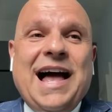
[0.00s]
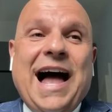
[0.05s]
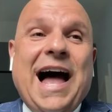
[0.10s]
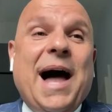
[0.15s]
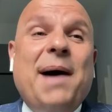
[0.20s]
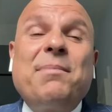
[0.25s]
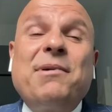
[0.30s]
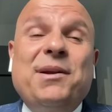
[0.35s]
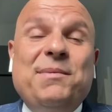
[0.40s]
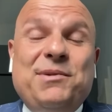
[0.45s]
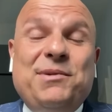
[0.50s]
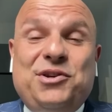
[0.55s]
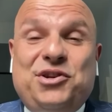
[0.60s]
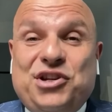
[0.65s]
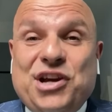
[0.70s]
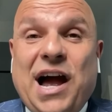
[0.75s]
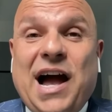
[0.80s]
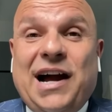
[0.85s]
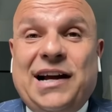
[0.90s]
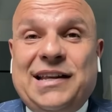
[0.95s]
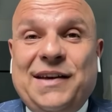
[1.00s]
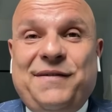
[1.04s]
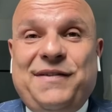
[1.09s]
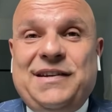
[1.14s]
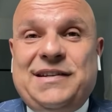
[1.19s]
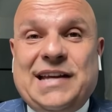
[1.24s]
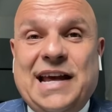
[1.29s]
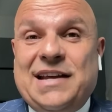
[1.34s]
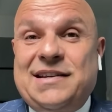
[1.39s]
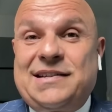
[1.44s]
I'm going to be shocked if
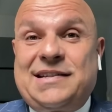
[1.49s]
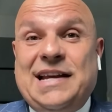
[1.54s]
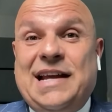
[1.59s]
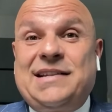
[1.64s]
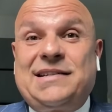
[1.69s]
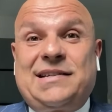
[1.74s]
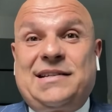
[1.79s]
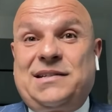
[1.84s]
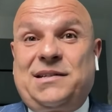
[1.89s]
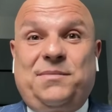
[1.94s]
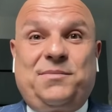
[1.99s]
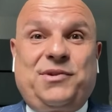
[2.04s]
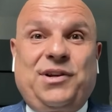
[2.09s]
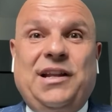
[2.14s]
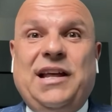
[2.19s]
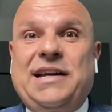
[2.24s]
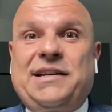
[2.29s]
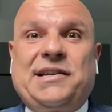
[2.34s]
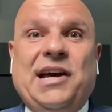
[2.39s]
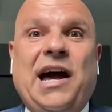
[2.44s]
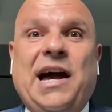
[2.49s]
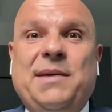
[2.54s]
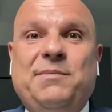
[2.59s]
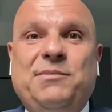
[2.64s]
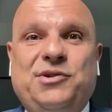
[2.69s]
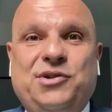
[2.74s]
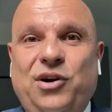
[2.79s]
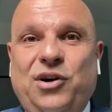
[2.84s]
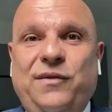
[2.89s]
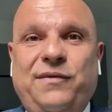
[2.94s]
he sentences him to like time
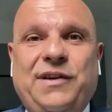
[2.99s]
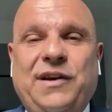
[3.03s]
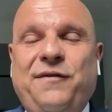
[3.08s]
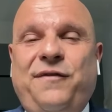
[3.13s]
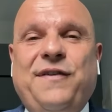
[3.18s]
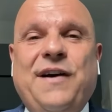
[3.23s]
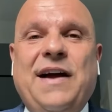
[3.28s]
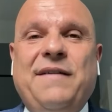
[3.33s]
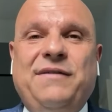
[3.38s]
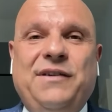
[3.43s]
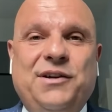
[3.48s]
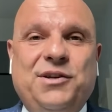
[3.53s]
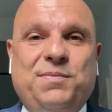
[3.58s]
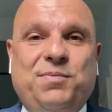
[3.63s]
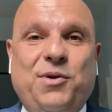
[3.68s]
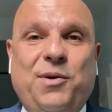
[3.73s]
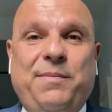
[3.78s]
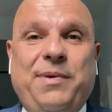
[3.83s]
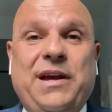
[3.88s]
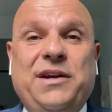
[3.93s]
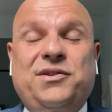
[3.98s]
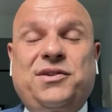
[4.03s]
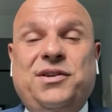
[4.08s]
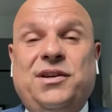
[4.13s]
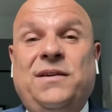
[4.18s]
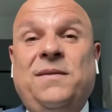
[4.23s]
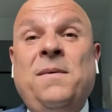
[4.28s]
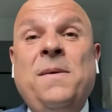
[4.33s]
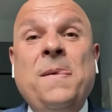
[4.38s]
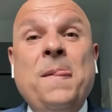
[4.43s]
served and 5 years
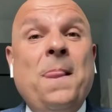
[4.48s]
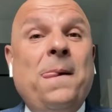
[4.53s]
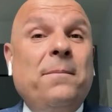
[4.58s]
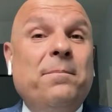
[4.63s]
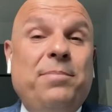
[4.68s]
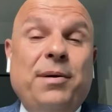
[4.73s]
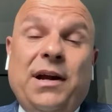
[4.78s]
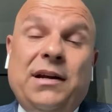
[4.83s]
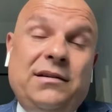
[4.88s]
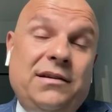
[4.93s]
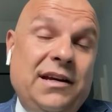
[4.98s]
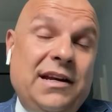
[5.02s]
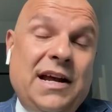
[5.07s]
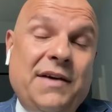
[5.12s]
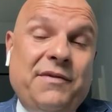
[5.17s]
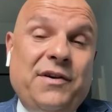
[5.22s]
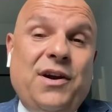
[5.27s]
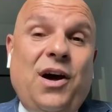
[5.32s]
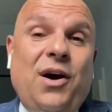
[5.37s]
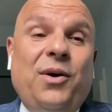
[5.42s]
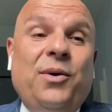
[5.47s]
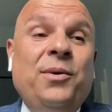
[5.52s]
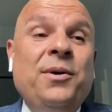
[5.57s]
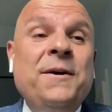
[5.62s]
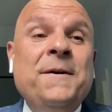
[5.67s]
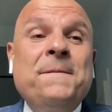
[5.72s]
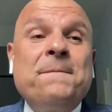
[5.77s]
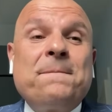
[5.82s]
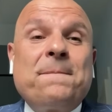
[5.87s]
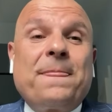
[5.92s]
probation. But you never
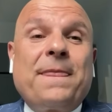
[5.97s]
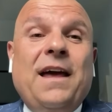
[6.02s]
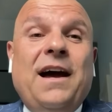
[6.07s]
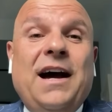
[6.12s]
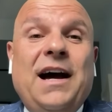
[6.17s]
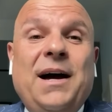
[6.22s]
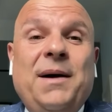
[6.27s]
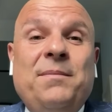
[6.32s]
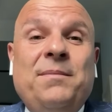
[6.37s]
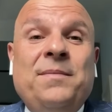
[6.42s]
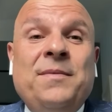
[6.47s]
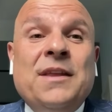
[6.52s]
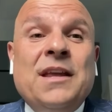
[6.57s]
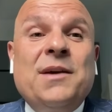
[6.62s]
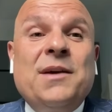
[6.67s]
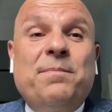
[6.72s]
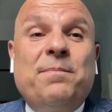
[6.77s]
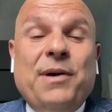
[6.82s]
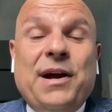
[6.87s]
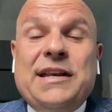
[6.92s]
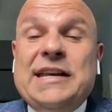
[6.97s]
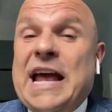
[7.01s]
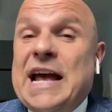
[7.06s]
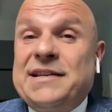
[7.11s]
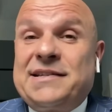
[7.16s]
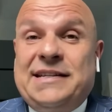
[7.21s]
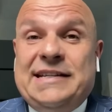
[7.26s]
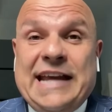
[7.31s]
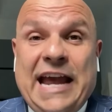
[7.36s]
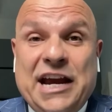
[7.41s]
know. But
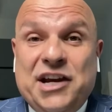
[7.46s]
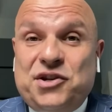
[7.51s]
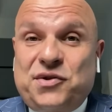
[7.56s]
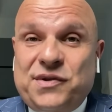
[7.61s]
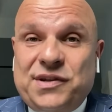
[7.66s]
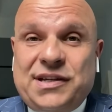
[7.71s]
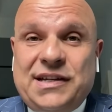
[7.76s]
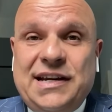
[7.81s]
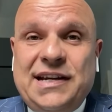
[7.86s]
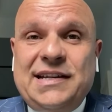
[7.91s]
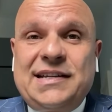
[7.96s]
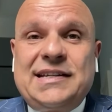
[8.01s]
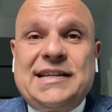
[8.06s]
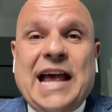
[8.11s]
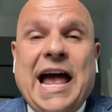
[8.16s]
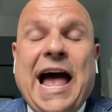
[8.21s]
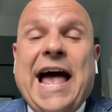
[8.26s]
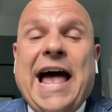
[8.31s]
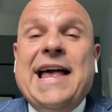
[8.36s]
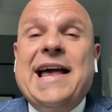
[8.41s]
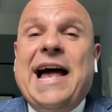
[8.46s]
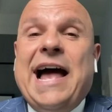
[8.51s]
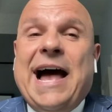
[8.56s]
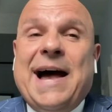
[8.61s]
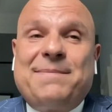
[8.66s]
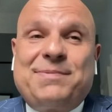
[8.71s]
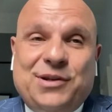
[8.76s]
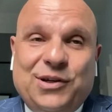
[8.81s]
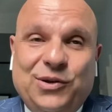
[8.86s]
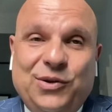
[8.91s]
yes, dangerousness,
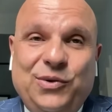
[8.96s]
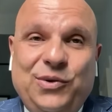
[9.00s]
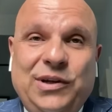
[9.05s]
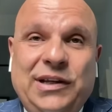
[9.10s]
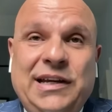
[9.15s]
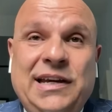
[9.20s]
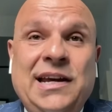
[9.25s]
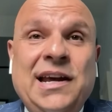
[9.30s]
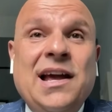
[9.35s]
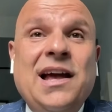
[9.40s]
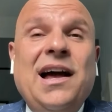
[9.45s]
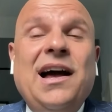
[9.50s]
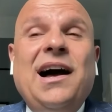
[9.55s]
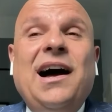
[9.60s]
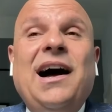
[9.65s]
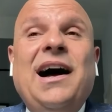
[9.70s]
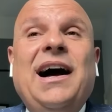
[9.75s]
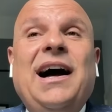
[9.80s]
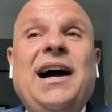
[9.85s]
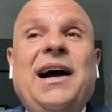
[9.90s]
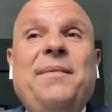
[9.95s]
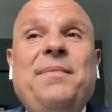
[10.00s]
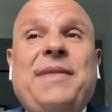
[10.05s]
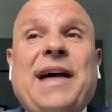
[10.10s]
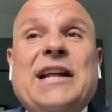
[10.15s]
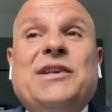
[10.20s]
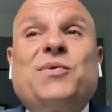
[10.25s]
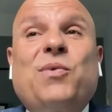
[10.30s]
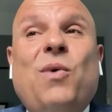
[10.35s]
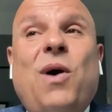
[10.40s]
absolutely.
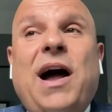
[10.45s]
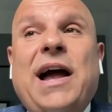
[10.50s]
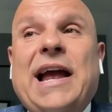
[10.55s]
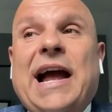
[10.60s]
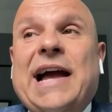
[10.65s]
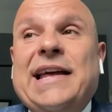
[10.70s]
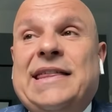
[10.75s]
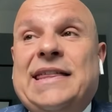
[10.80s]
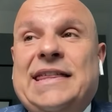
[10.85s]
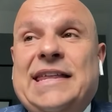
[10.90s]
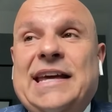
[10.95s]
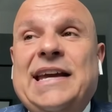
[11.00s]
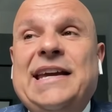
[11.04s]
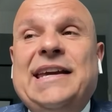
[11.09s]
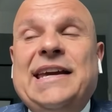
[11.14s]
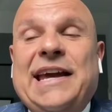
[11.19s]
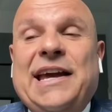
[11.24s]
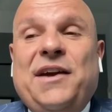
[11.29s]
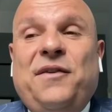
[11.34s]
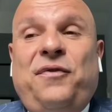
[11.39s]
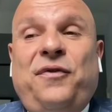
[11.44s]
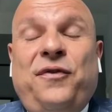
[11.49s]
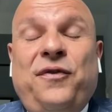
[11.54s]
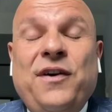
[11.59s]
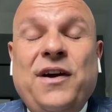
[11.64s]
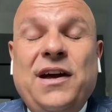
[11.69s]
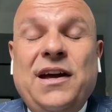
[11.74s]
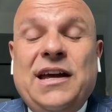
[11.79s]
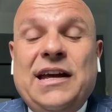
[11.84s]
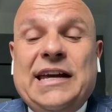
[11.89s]
That's why I think if
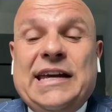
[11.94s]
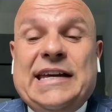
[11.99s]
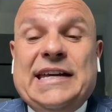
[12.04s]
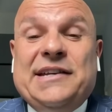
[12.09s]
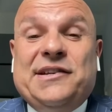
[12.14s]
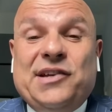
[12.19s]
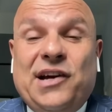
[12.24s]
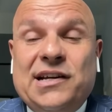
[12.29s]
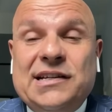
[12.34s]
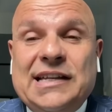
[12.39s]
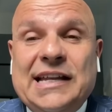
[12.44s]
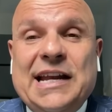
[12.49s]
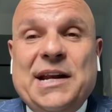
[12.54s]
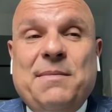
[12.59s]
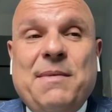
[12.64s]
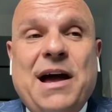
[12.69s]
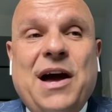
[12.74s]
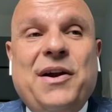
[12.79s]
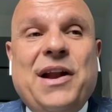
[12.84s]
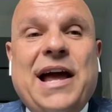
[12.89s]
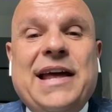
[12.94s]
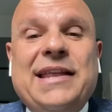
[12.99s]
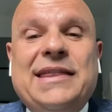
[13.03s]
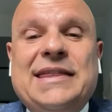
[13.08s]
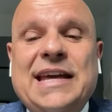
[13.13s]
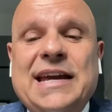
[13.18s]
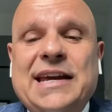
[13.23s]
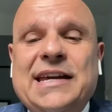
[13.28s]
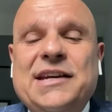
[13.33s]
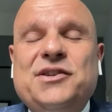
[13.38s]
he does let him out, I
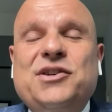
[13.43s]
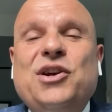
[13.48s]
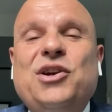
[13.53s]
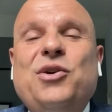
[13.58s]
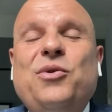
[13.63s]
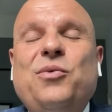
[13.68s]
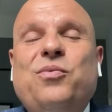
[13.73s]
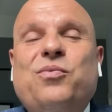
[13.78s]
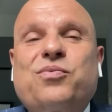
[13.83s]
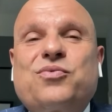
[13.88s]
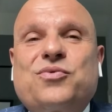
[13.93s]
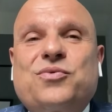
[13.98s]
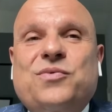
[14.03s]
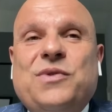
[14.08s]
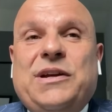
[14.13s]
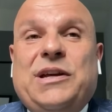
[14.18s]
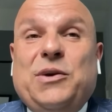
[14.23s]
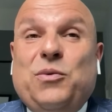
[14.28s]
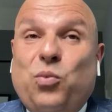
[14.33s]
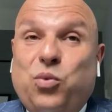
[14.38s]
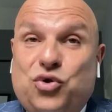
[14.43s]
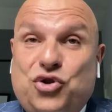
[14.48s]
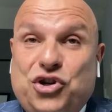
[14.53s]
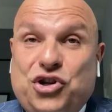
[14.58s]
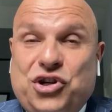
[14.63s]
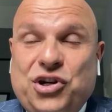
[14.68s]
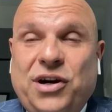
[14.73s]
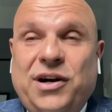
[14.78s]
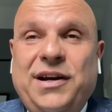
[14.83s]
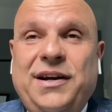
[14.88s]
think he
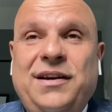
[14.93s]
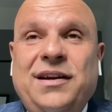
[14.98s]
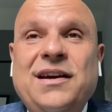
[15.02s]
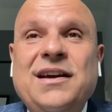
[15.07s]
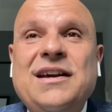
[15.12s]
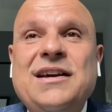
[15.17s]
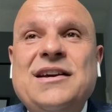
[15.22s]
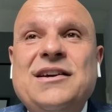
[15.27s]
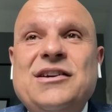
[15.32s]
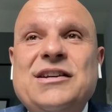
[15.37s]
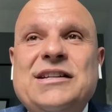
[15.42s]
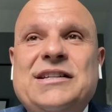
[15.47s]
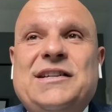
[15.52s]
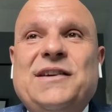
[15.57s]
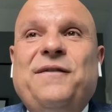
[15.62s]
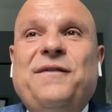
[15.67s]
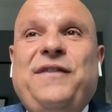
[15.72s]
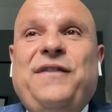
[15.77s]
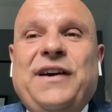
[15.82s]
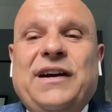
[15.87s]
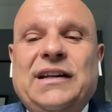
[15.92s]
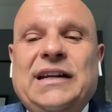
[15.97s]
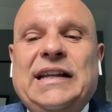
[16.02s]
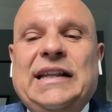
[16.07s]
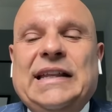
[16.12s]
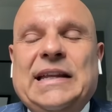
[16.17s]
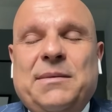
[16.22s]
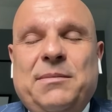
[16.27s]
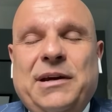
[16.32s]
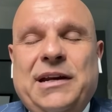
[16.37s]
should severely
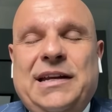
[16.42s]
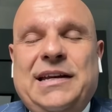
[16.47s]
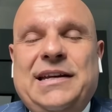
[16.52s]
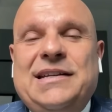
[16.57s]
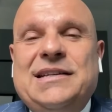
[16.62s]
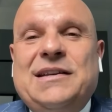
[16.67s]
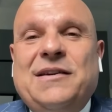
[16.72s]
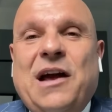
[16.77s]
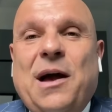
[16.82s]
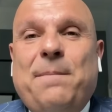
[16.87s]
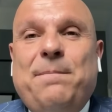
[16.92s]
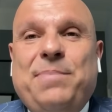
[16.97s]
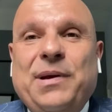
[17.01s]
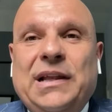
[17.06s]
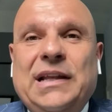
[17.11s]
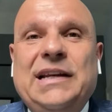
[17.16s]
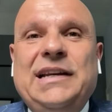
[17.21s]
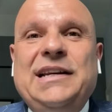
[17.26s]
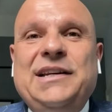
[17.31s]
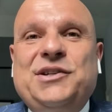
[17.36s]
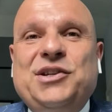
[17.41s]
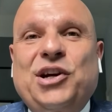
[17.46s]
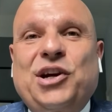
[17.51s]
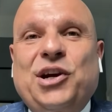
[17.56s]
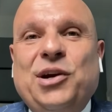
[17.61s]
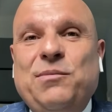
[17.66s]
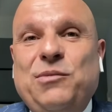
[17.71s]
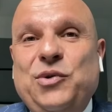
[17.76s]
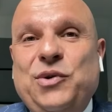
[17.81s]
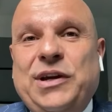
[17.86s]
limit his ability to
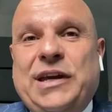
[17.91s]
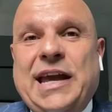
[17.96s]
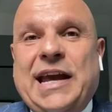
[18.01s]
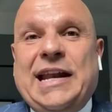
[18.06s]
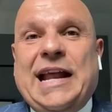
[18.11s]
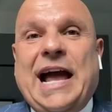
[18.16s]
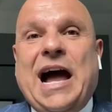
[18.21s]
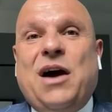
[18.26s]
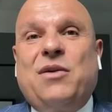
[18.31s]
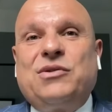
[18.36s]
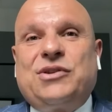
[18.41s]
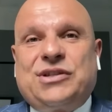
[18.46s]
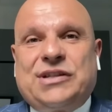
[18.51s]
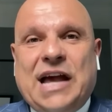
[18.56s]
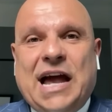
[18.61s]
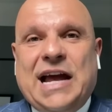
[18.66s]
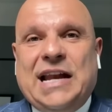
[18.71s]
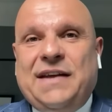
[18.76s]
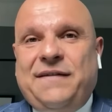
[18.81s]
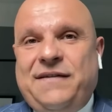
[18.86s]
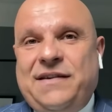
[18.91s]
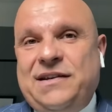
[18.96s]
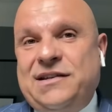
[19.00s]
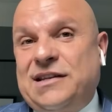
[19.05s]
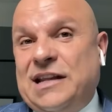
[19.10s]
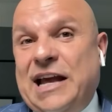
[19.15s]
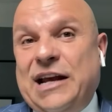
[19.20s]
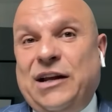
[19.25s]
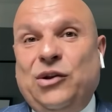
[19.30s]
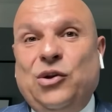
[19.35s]
communicate outside of
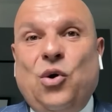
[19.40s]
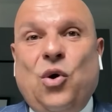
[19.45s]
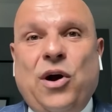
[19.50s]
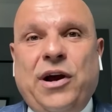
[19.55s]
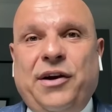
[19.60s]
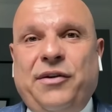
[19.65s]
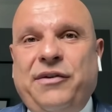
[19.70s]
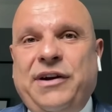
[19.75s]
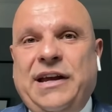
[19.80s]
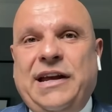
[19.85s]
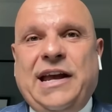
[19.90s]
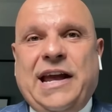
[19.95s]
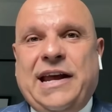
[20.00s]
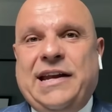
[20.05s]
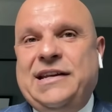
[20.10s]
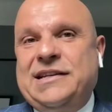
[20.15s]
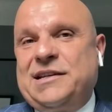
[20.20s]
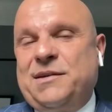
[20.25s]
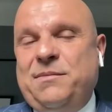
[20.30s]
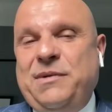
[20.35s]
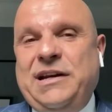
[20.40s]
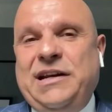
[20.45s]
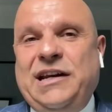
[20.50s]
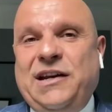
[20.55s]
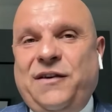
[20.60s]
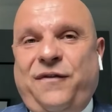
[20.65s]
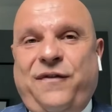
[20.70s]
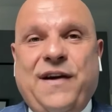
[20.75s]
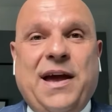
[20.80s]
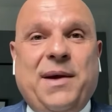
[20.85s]
his like lawyering and his
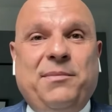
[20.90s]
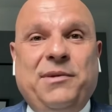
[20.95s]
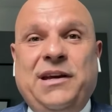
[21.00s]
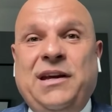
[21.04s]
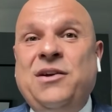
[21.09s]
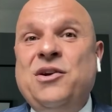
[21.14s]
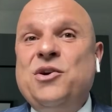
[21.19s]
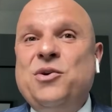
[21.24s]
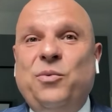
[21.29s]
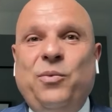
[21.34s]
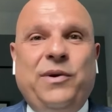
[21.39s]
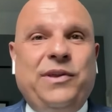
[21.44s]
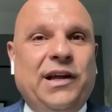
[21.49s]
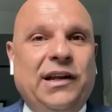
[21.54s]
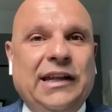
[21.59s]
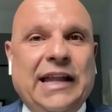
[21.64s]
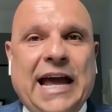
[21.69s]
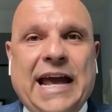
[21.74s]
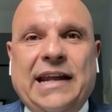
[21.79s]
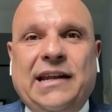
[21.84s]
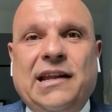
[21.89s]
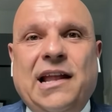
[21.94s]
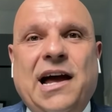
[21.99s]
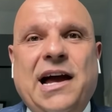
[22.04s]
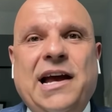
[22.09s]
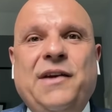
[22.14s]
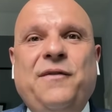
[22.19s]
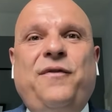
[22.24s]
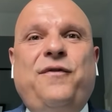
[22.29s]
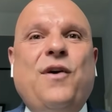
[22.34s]
immediate family with a
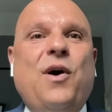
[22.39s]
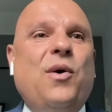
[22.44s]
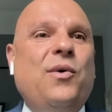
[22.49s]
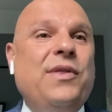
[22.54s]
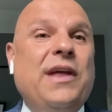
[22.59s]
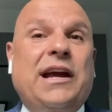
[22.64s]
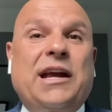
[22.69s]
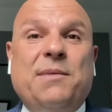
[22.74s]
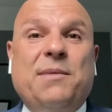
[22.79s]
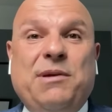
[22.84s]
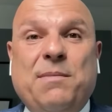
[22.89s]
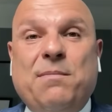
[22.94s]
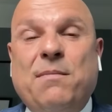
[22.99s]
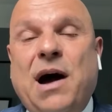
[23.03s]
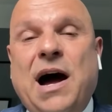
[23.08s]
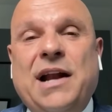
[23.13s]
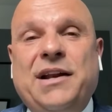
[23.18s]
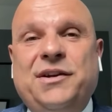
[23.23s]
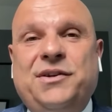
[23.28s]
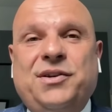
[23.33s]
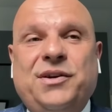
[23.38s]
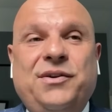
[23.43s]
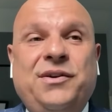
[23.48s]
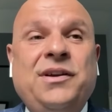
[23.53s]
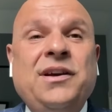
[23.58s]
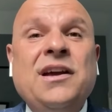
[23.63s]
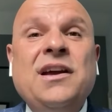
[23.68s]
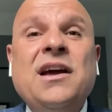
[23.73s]
landline phone that can be monitored.